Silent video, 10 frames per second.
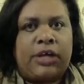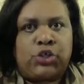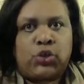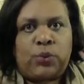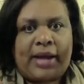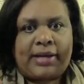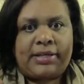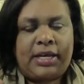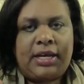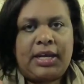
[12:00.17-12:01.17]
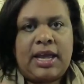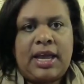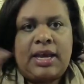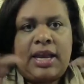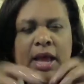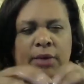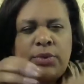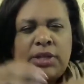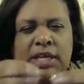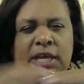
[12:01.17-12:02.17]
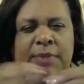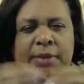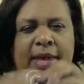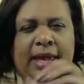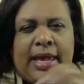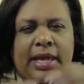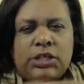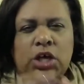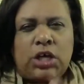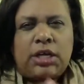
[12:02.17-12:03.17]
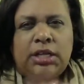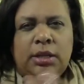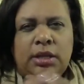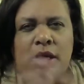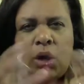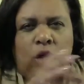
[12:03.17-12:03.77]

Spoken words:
directed and not really keeping my hands all in the